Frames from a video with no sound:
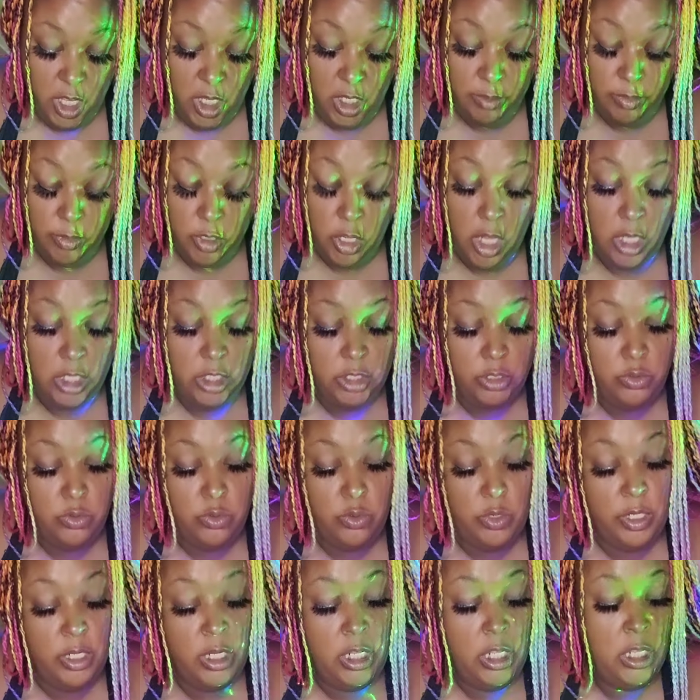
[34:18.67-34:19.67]
um, calling
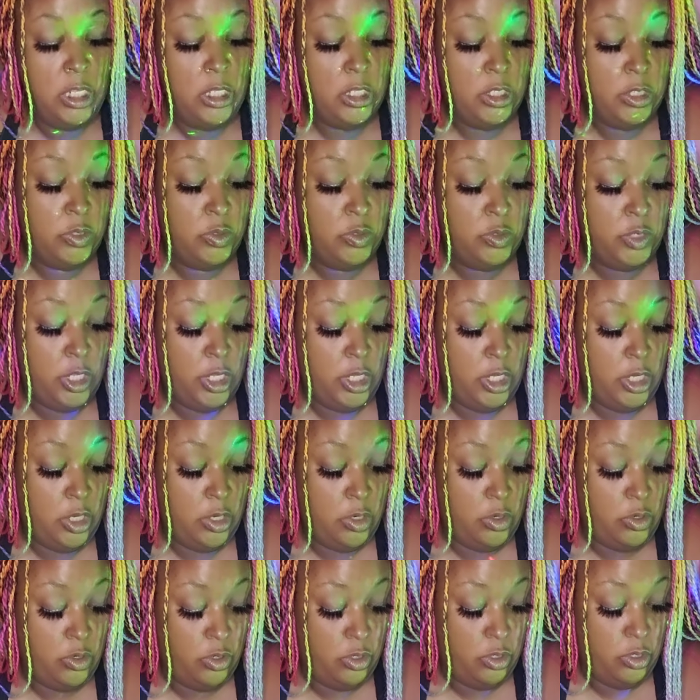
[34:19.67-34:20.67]
on, you
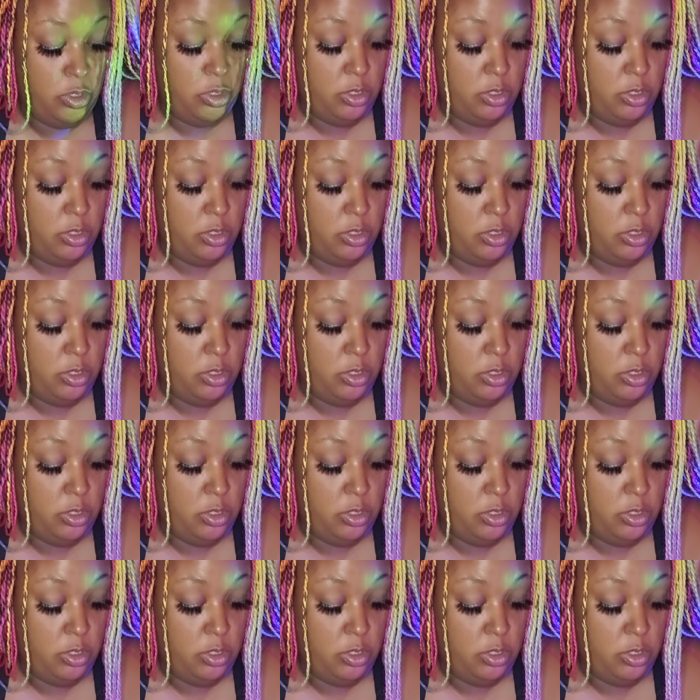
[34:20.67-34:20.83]
know,